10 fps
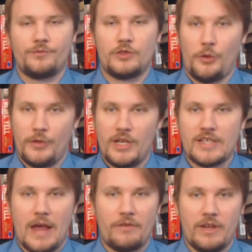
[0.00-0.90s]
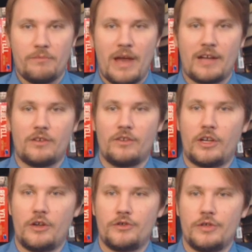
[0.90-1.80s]
So it does have an impact on the
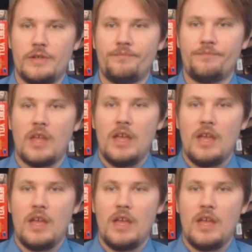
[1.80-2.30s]
country.